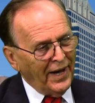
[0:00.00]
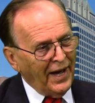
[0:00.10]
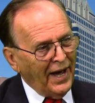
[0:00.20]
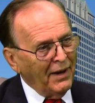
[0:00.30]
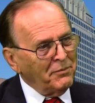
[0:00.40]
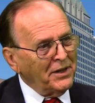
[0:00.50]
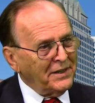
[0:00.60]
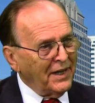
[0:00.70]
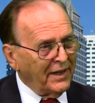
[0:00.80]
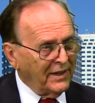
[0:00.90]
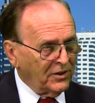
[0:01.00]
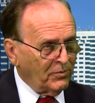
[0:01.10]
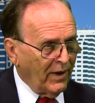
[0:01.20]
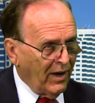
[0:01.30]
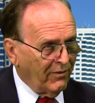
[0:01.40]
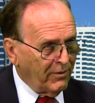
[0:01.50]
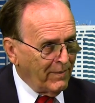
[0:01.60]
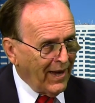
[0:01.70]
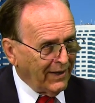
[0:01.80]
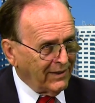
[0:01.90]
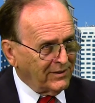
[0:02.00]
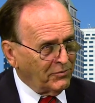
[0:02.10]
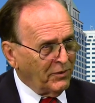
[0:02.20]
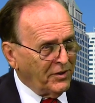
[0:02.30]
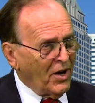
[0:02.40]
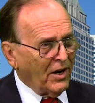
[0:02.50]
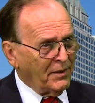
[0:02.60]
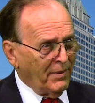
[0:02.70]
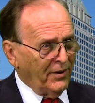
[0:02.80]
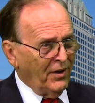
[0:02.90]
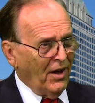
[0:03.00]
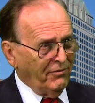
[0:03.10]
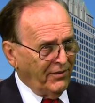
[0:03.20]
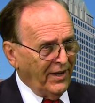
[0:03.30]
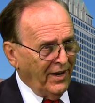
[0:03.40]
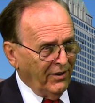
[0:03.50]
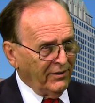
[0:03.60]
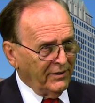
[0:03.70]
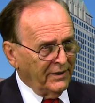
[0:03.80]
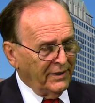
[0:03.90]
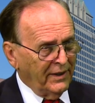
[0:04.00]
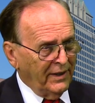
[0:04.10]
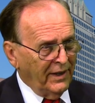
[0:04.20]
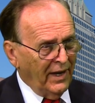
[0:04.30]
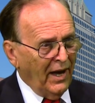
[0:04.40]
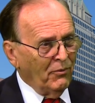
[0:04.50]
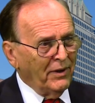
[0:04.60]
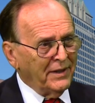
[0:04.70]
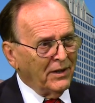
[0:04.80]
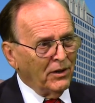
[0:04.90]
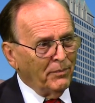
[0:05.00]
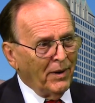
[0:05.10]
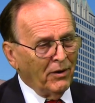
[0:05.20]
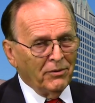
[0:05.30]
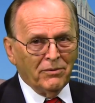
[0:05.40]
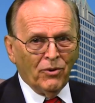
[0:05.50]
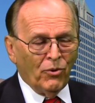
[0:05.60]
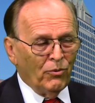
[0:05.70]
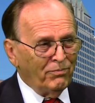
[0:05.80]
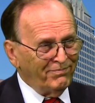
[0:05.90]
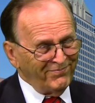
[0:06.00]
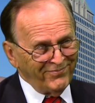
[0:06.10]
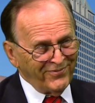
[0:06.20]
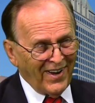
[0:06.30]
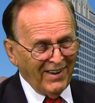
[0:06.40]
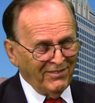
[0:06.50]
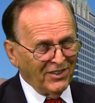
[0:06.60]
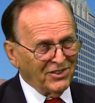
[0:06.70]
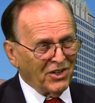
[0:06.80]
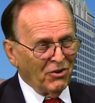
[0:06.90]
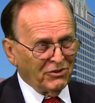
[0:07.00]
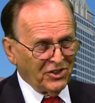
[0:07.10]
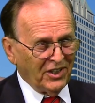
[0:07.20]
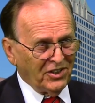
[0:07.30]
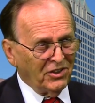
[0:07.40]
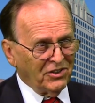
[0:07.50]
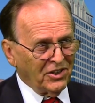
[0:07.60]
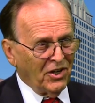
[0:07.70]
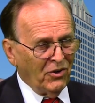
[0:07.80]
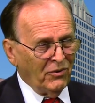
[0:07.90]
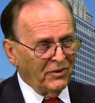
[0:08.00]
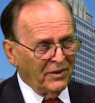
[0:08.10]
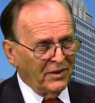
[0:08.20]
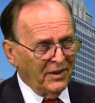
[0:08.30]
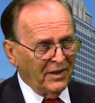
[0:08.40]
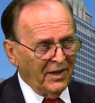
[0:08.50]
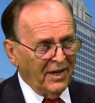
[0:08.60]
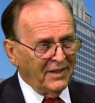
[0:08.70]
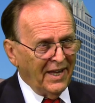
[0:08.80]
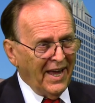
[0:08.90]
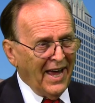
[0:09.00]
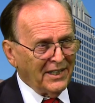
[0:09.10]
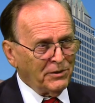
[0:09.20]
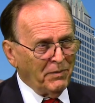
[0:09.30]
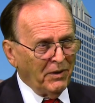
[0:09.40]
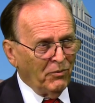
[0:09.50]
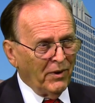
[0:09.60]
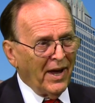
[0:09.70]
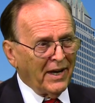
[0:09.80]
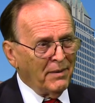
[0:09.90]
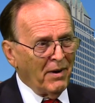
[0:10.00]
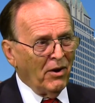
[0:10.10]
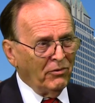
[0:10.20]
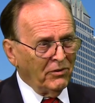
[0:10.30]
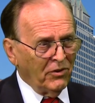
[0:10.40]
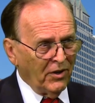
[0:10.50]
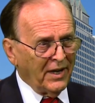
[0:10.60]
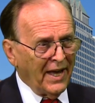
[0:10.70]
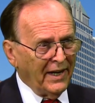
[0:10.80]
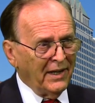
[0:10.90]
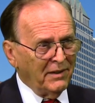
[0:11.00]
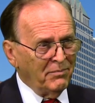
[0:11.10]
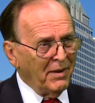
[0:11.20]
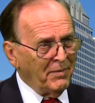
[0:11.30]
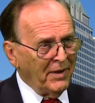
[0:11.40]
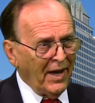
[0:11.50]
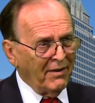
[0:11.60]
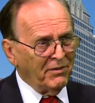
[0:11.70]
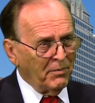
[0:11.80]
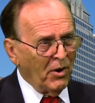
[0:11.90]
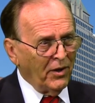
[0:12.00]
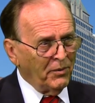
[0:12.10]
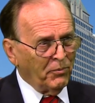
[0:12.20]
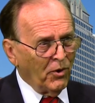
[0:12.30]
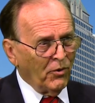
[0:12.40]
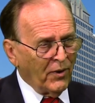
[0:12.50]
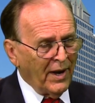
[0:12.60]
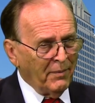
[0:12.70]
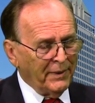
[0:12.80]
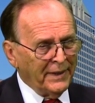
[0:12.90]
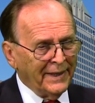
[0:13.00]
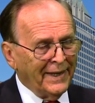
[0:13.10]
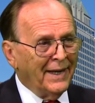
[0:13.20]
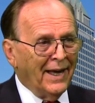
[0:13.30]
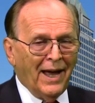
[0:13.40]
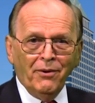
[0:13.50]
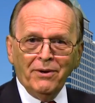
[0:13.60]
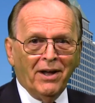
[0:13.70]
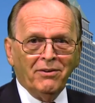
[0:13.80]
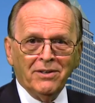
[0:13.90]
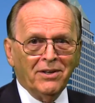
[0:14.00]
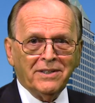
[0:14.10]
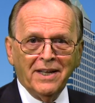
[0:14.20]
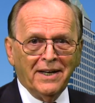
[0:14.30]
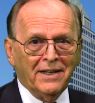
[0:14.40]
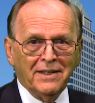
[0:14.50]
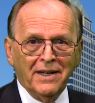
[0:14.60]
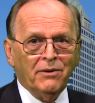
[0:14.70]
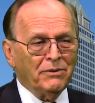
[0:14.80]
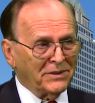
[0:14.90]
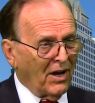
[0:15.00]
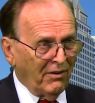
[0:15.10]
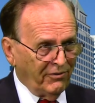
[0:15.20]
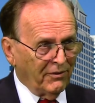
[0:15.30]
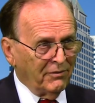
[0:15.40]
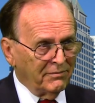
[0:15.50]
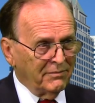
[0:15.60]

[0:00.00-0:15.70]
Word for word: I'm going to tell you this right off the bat because we talked about it off the air. I went there about, oh, five years ago, six years ago, and they asked me would I come out and look at it, maybe have them on the program. And I went out and looked at it, and it was awful.